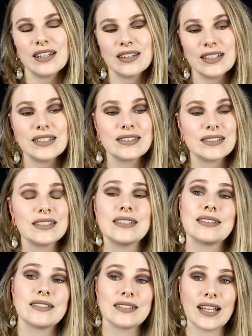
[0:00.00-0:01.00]
And this
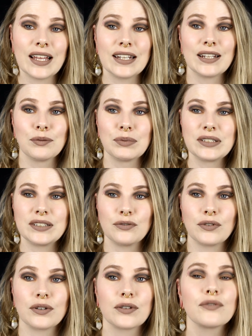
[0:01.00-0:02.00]
is a little bit
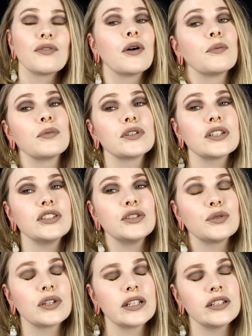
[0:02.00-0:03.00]
different from what I
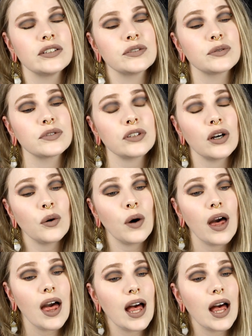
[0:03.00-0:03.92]
usually do. So